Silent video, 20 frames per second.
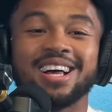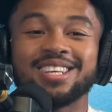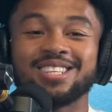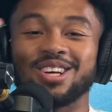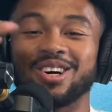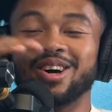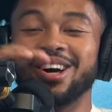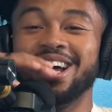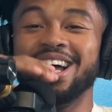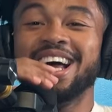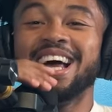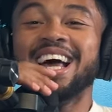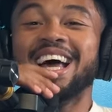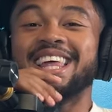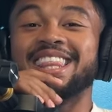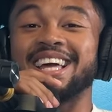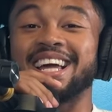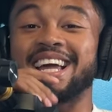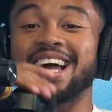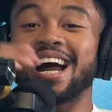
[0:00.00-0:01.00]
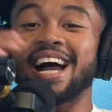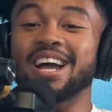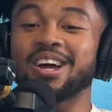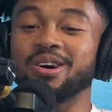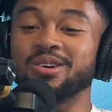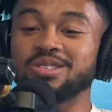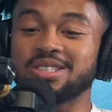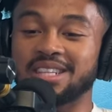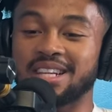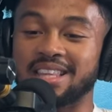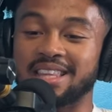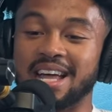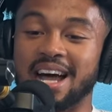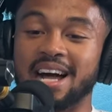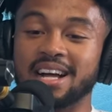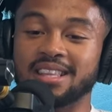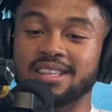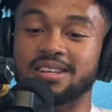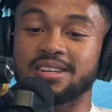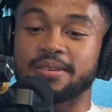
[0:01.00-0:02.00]
So the guy goes to the
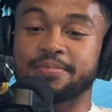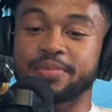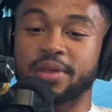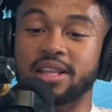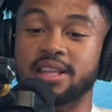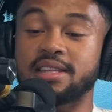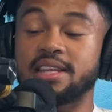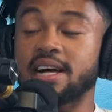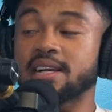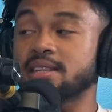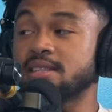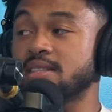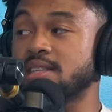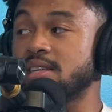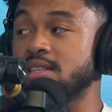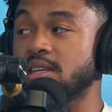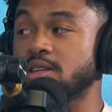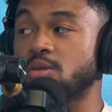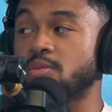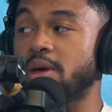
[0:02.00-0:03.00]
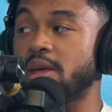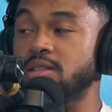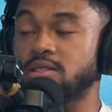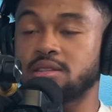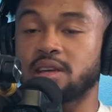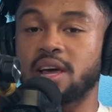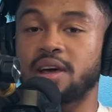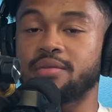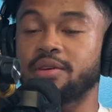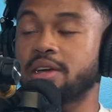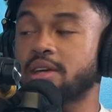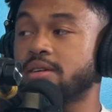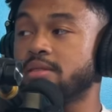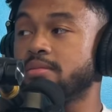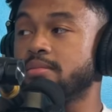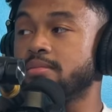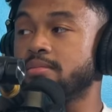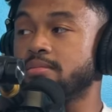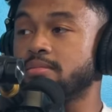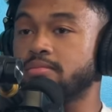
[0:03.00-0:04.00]
doctor, and the doctor says like you basically have like
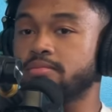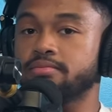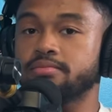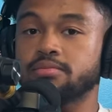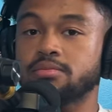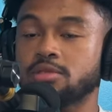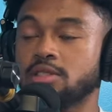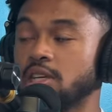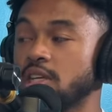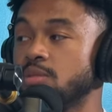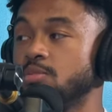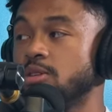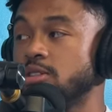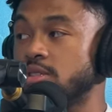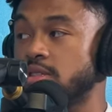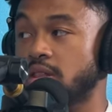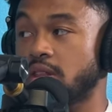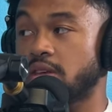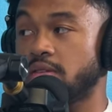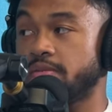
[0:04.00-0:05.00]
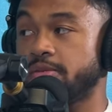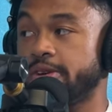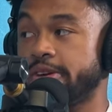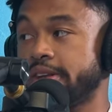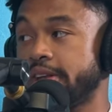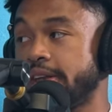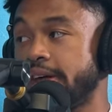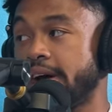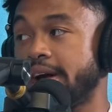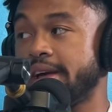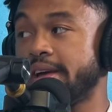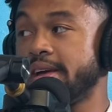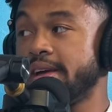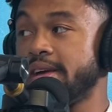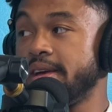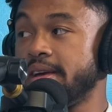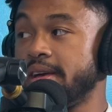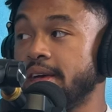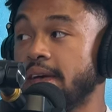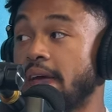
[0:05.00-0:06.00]
six months to live. You're gonna die.
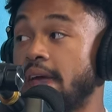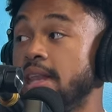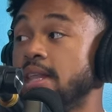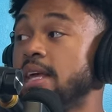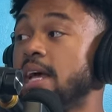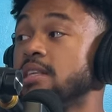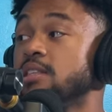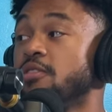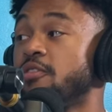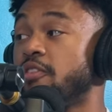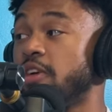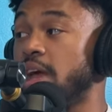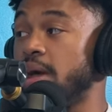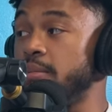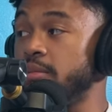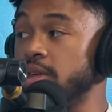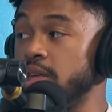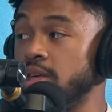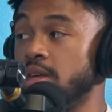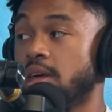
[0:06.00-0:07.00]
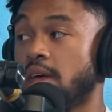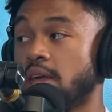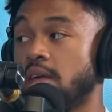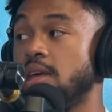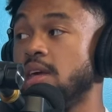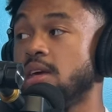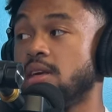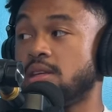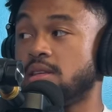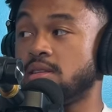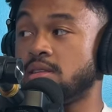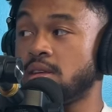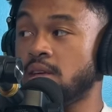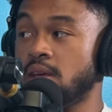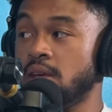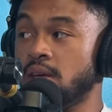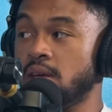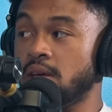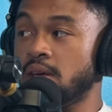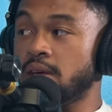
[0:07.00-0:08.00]
Okay. And he has a family and kids.
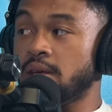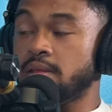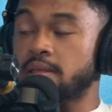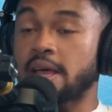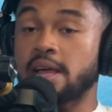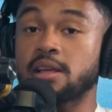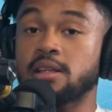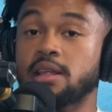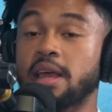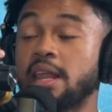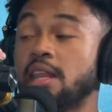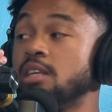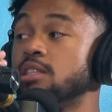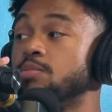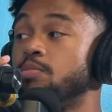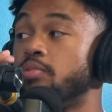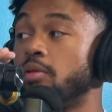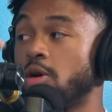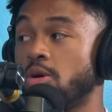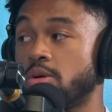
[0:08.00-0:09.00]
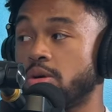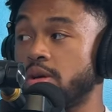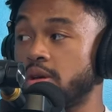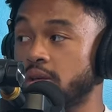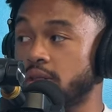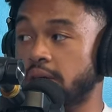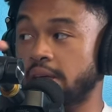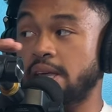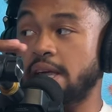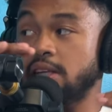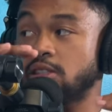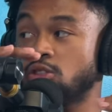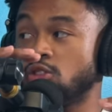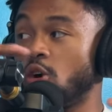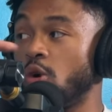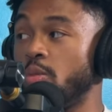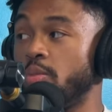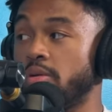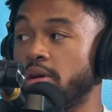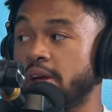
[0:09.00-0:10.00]
Okay. That and he's broke. Like he has
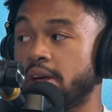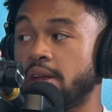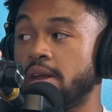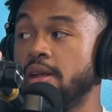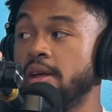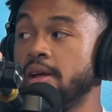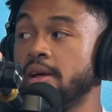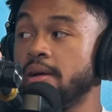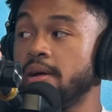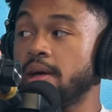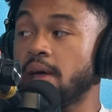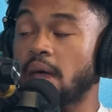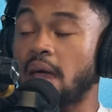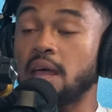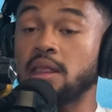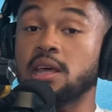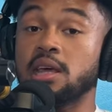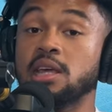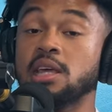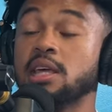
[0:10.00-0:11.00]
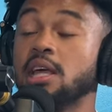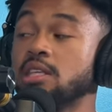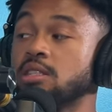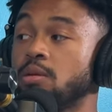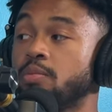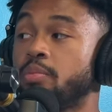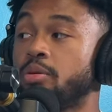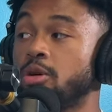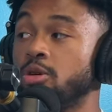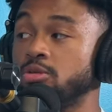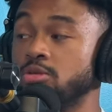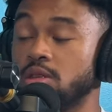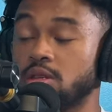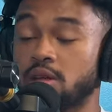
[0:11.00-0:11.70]
no bread. And then he gets approached.